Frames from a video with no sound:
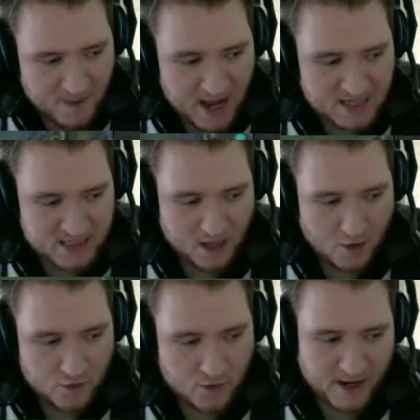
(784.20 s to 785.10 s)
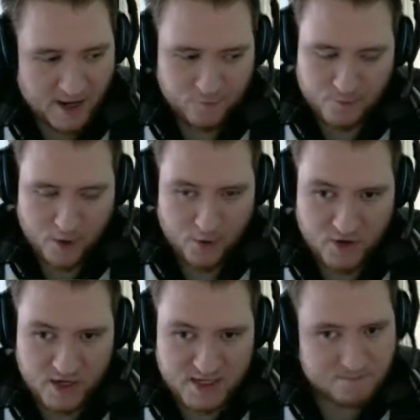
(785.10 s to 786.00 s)
of slow coming out from both of
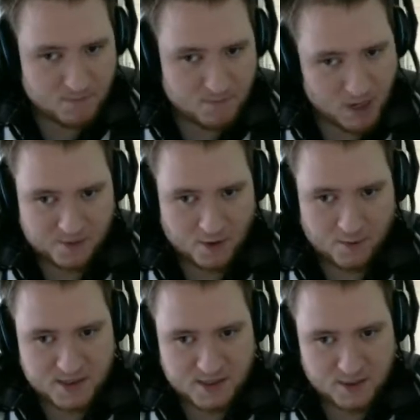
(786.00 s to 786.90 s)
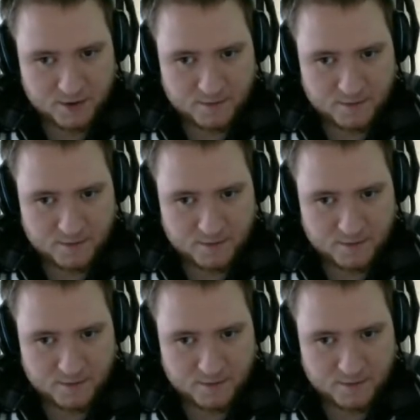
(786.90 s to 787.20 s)
these, it might as well be a stun.